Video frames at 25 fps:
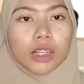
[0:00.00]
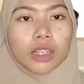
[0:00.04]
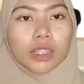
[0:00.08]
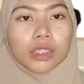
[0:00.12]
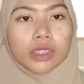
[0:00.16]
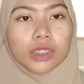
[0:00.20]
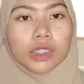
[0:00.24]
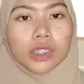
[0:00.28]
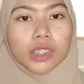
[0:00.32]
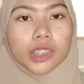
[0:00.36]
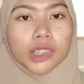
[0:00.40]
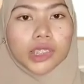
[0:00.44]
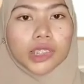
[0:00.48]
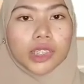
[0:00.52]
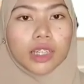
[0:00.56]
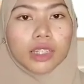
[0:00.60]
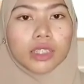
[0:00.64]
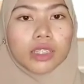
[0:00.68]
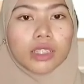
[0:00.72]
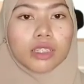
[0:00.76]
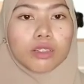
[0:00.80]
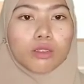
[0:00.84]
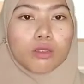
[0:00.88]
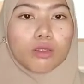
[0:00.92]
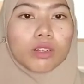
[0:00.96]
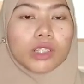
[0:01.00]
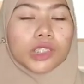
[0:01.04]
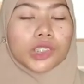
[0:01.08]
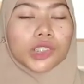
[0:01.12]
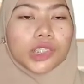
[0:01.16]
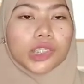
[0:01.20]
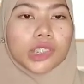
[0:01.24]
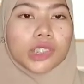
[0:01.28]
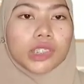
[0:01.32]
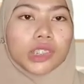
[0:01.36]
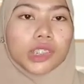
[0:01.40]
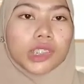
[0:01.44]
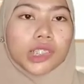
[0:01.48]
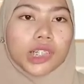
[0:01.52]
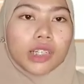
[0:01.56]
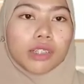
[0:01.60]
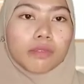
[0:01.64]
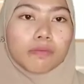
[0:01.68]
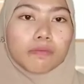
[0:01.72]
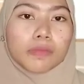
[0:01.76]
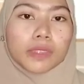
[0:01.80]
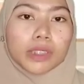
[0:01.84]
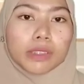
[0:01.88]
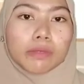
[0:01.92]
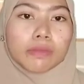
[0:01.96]
This study was
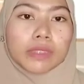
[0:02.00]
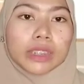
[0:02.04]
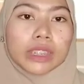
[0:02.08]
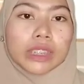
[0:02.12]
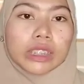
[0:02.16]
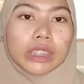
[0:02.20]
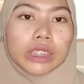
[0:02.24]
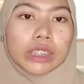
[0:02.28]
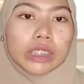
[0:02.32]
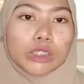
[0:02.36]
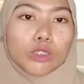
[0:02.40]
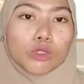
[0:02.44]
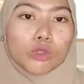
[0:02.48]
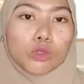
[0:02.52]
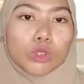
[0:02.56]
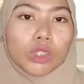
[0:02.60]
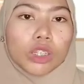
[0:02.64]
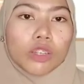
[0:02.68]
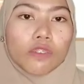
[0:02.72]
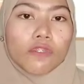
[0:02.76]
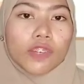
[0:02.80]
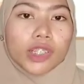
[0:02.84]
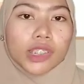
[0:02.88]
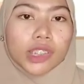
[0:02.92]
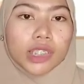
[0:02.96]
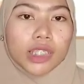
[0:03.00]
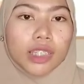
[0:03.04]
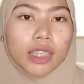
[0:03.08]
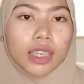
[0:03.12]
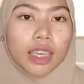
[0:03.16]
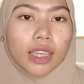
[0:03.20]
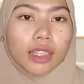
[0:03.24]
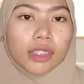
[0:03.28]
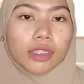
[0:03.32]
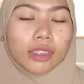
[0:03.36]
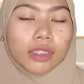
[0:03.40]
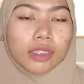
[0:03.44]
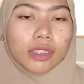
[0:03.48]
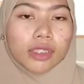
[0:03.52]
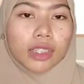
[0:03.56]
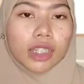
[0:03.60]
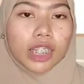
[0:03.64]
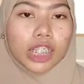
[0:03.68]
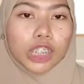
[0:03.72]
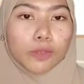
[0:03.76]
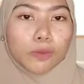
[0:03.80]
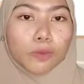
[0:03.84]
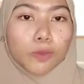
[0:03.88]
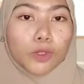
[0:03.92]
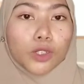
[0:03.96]
designed primarily to investigate the
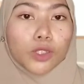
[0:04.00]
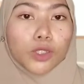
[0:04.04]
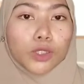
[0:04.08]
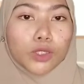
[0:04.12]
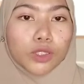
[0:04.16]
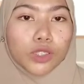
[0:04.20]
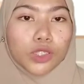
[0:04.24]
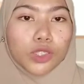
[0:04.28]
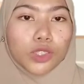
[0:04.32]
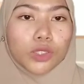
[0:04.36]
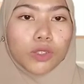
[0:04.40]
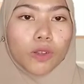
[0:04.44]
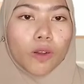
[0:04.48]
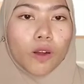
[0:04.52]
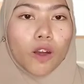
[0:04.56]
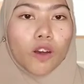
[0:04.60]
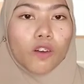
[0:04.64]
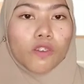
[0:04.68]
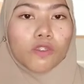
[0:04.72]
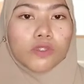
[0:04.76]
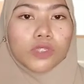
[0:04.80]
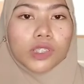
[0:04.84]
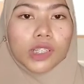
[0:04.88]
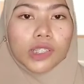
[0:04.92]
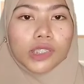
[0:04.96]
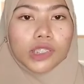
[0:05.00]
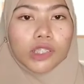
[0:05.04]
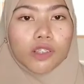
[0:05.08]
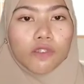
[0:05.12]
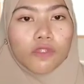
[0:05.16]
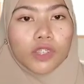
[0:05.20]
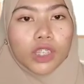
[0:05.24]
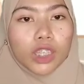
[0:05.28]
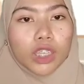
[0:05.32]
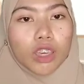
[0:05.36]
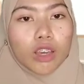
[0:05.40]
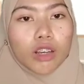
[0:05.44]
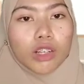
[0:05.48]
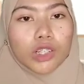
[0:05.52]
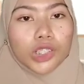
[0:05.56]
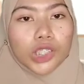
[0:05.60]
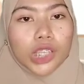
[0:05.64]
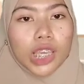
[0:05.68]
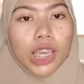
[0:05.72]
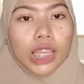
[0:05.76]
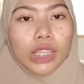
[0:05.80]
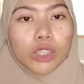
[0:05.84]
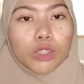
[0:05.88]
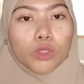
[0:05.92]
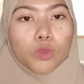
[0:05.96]
explored use of self-service kiosks
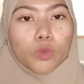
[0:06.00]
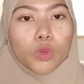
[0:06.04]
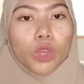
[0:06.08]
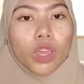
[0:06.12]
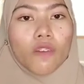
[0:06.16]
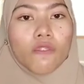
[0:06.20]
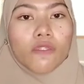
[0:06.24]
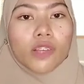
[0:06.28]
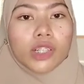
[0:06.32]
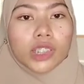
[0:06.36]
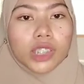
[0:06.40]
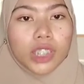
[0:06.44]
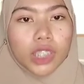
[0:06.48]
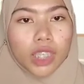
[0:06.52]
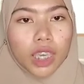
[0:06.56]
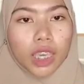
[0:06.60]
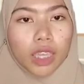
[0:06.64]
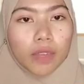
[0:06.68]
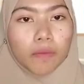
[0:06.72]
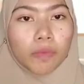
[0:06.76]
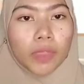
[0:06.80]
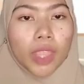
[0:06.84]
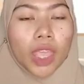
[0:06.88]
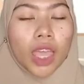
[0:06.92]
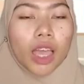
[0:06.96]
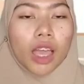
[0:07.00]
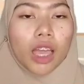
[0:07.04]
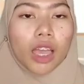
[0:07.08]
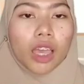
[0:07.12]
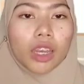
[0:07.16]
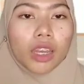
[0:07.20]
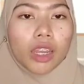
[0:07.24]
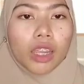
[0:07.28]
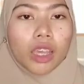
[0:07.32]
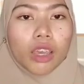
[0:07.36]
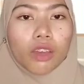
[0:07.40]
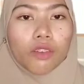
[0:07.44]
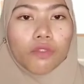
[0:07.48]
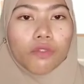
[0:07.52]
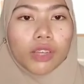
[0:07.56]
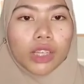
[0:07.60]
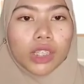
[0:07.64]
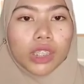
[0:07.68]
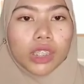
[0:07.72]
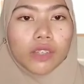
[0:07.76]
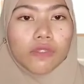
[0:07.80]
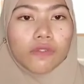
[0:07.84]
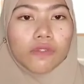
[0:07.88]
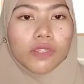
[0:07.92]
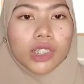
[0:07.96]
and to investigate the
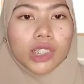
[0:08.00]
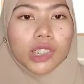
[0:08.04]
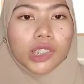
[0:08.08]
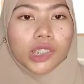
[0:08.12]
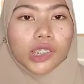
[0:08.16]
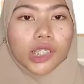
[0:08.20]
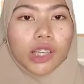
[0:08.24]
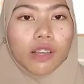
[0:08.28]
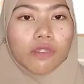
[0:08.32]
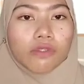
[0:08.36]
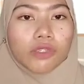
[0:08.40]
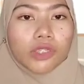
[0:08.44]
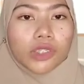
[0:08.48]
effectiveness of